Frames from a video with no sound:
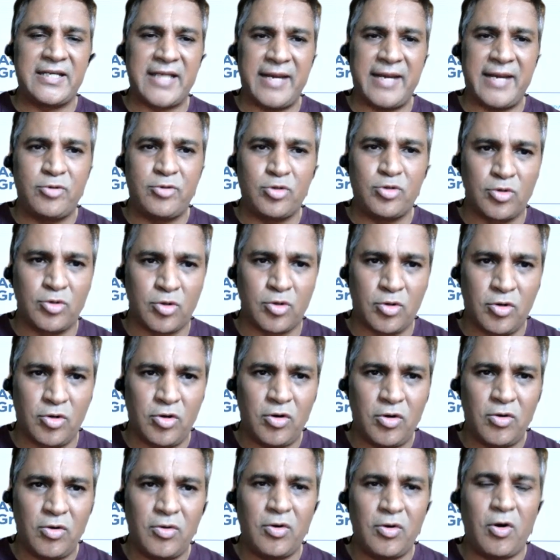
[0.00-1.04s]
time to grow
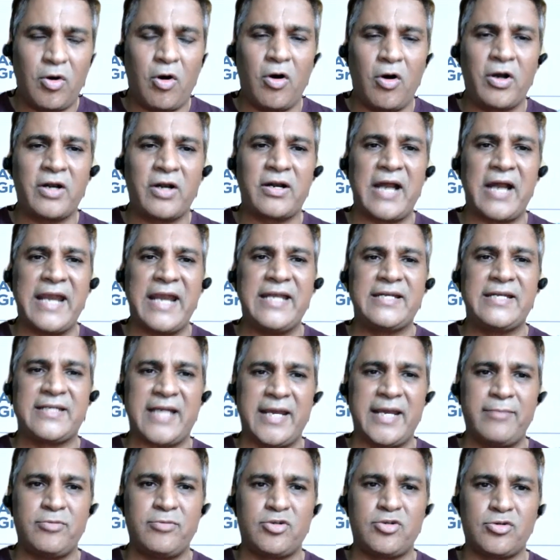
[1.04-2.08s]
or a right
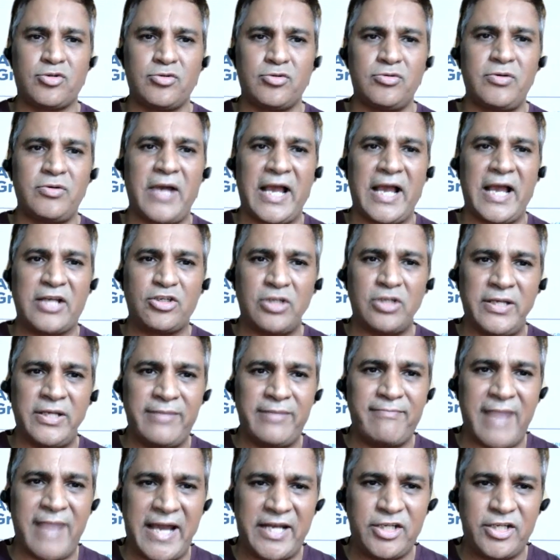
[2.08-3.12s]
time to actually
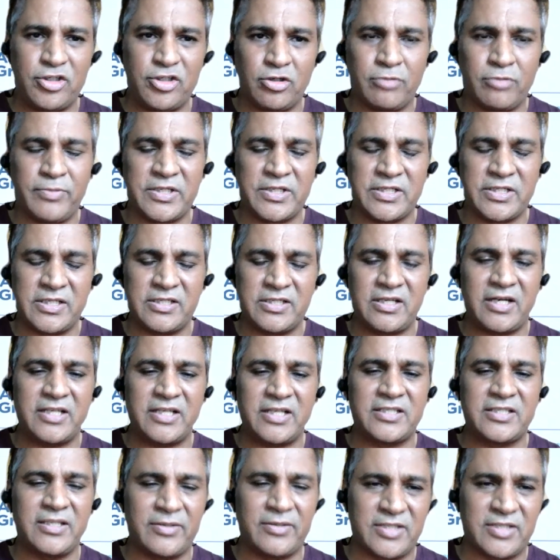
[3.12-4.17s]
manage your business at
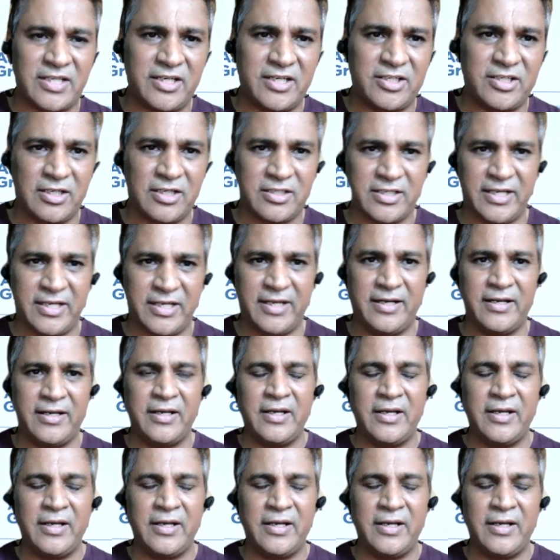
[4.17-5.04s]
a substantial scale.